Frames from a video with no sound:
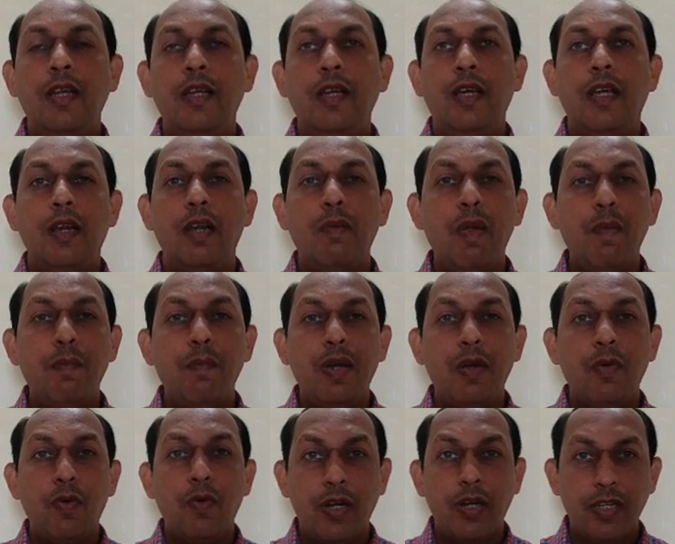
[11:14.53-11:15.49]

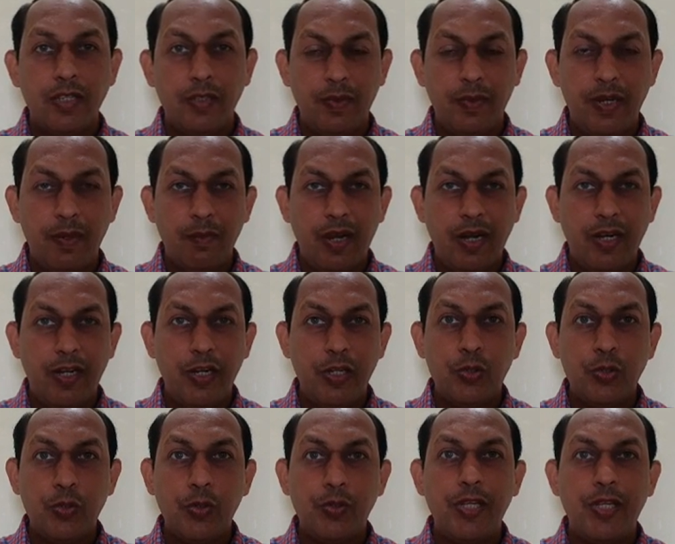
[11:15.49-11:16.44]
Remember what is meant by
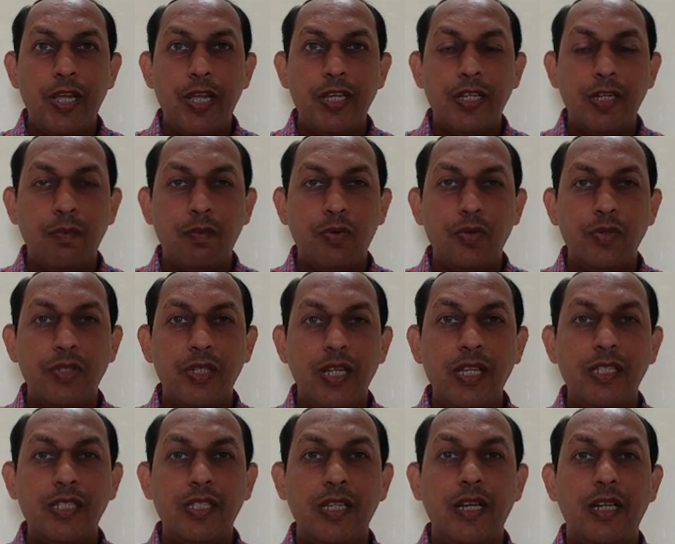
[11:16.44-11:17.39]
dissociation process?